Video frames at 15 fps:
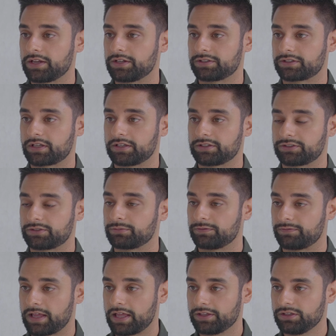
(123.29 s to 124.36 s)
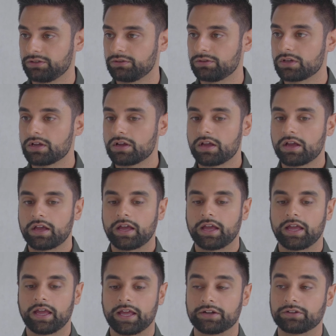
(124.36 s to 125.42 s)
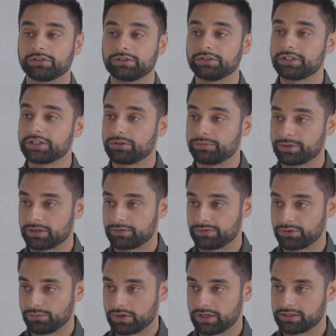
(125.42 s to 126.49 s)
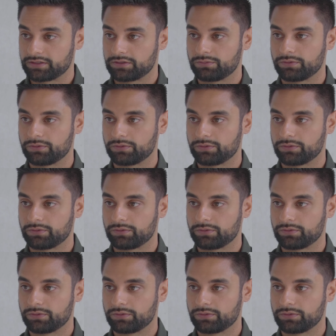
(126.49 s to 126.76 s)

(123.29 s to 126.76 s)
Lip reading: and its customer value, and a little bit of the what,